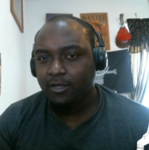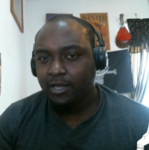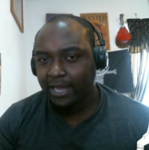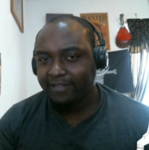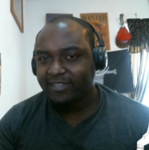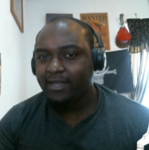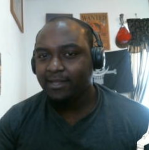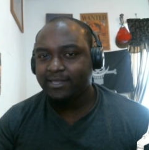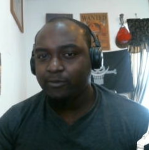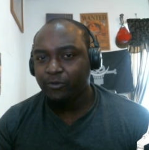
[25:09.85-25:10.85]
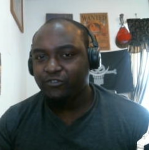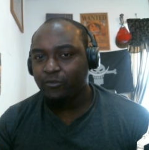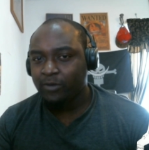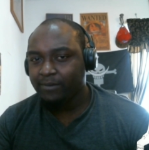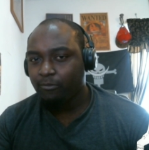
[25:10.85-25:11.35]
Like technically, we sh-
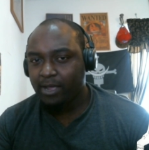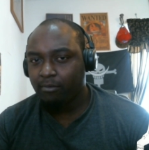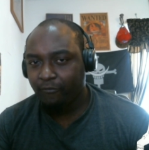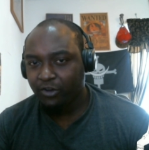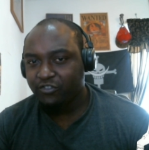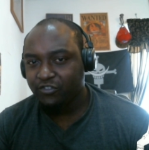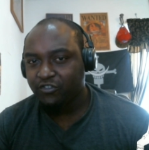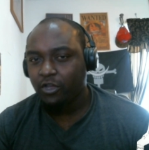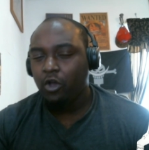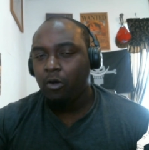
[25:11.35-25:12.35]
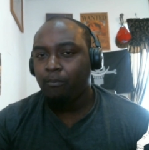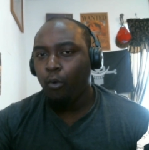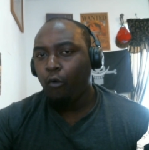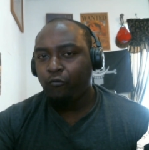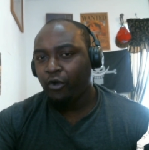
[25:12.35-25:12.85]
whenever we have a versus,
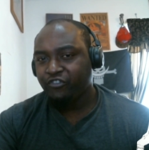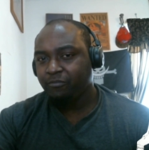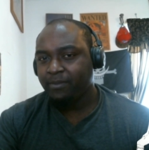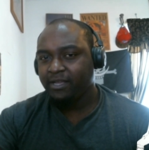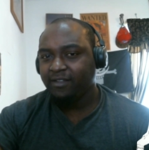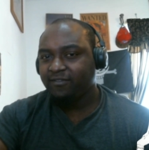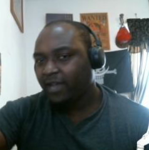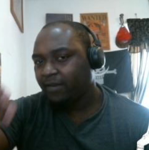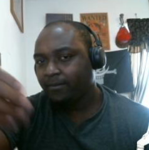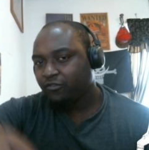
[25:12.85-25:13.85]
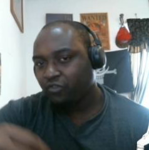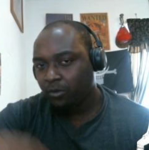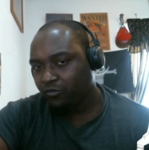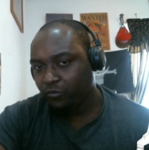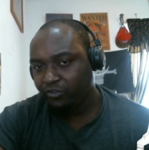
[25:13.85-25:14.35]
Bofoi should be inside of his
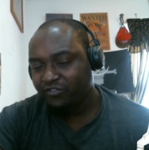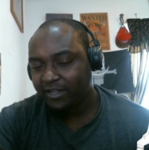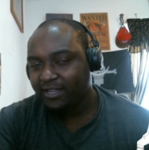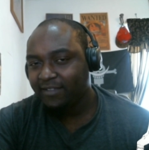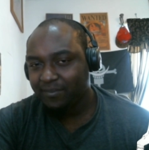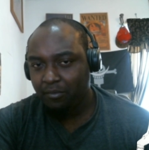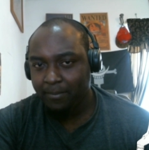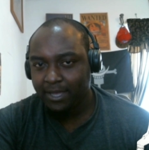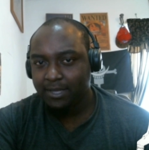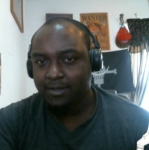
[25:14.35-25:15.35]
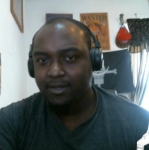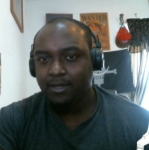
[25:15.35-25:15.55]
strongest fortress that he has ever made